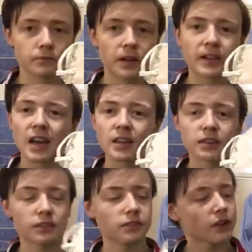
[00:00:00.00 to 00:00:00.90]
Again,
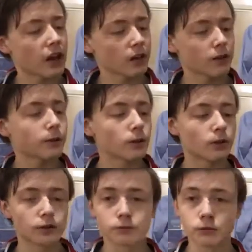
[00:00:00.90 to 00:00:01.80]
the star logo
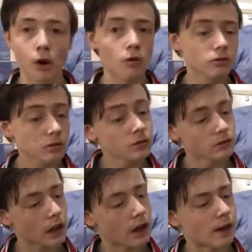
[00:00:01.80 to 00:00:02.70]
is wrong.
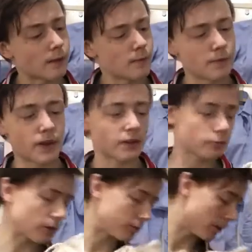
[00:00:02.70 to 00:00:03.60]
It is
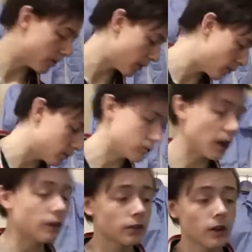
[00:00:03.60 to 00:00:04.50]
meant to be the same as a
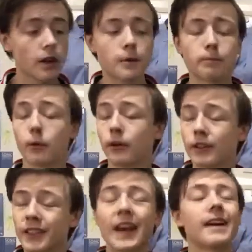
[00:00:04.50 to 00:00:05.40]
red, but
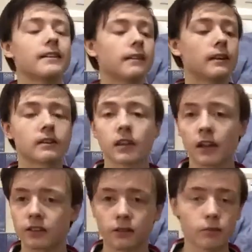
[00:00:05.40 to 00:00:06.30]
again, it's the
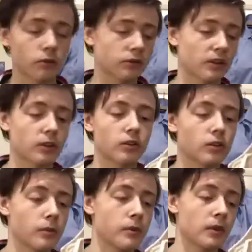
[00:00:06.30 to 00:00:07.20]
last ever ones.
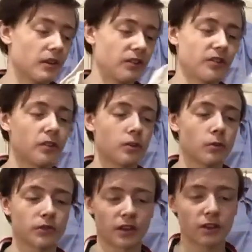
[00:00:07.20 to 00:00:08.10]
It's the only
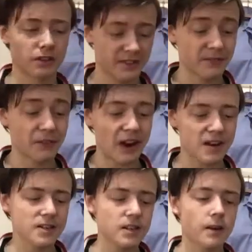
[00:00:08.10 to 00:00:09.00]
ones I could
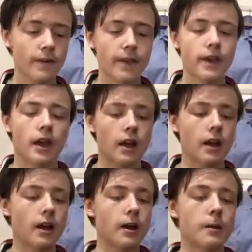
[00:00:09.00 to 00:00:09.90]
find.
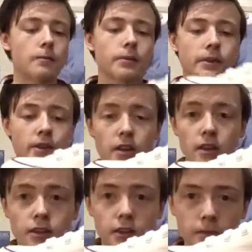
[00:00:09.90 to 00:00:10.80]

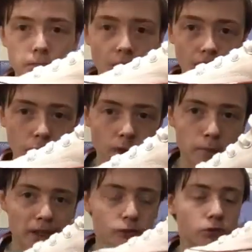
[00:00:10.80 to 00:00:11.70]
The black, where the
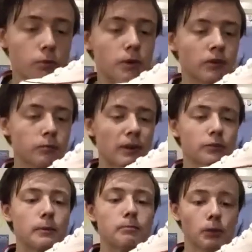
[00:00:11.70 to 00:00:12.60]
black strip is, meant
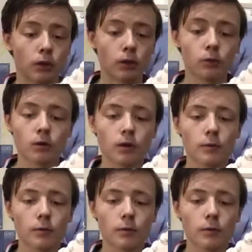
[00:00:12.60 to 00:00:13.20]
to be blue,